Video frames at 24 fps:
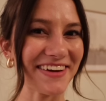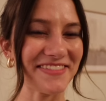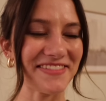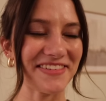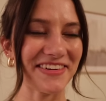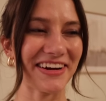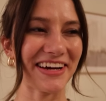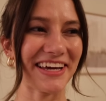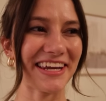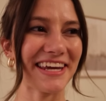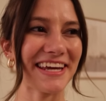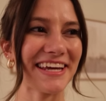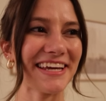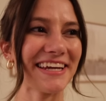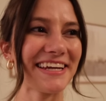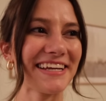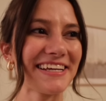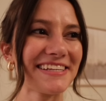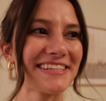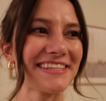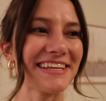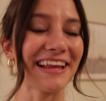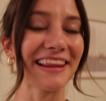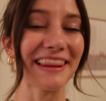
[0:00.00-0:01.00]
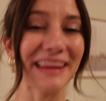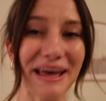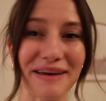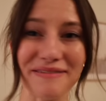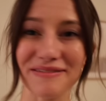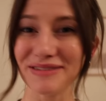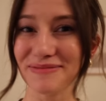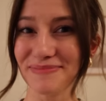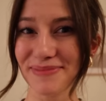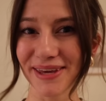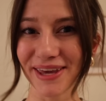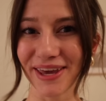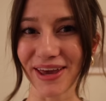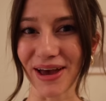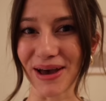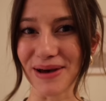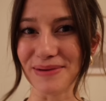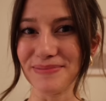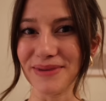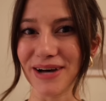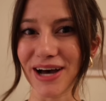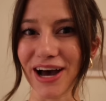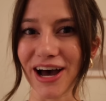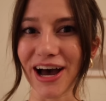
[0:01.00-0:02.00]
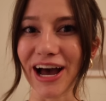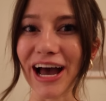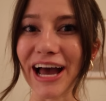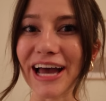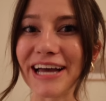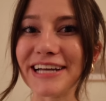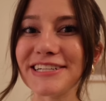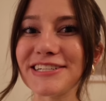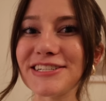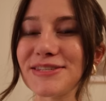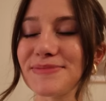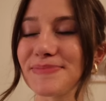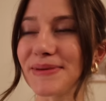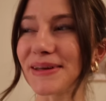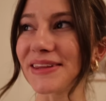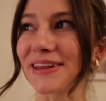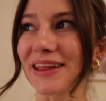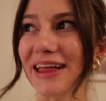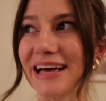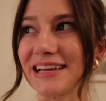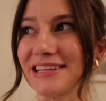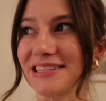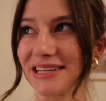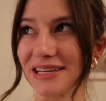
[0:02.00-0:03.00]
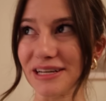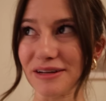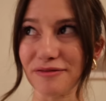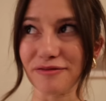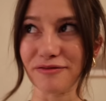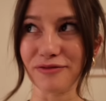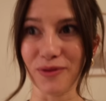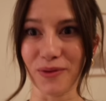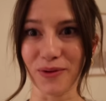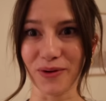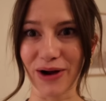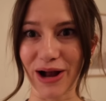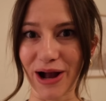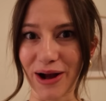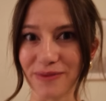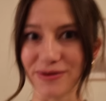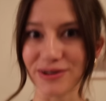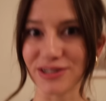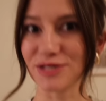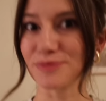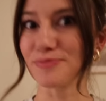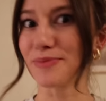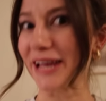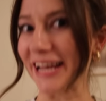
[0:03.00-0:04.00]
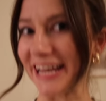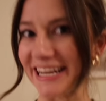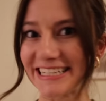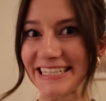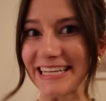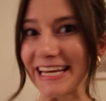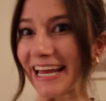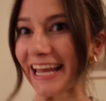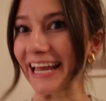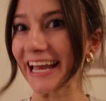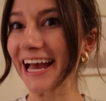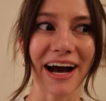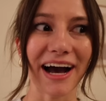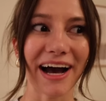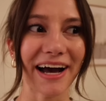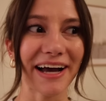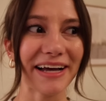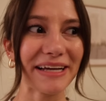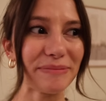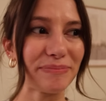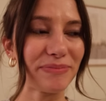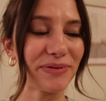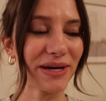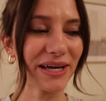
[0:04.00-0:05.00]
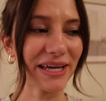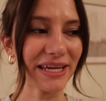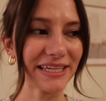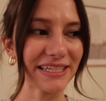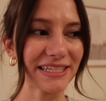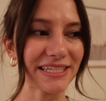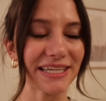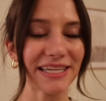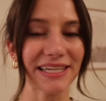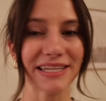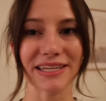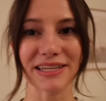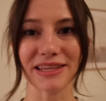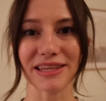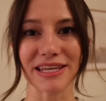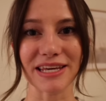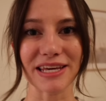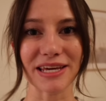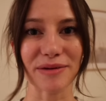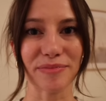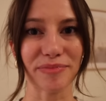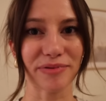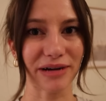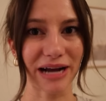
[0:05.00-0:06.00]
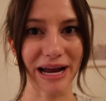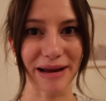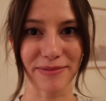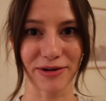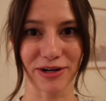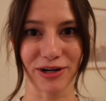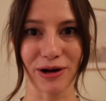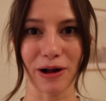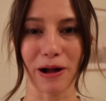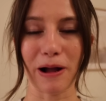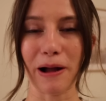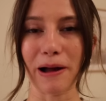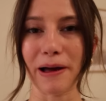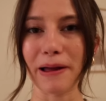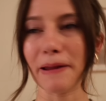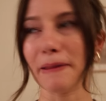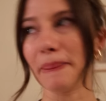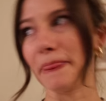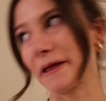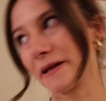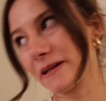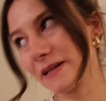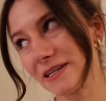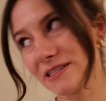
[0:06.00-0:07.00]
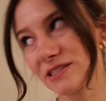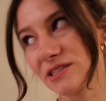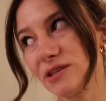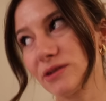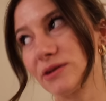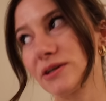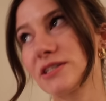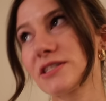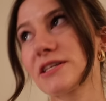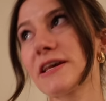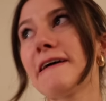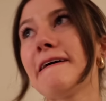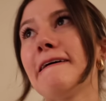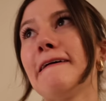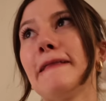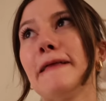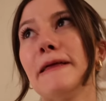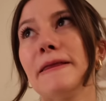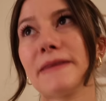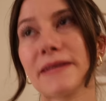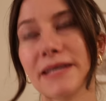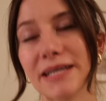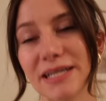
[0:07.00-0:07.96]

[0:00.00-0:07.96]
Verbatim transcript: everyone, it is eleven p m I just spent the last like four hours painting. I painted the primer on the closet doors in the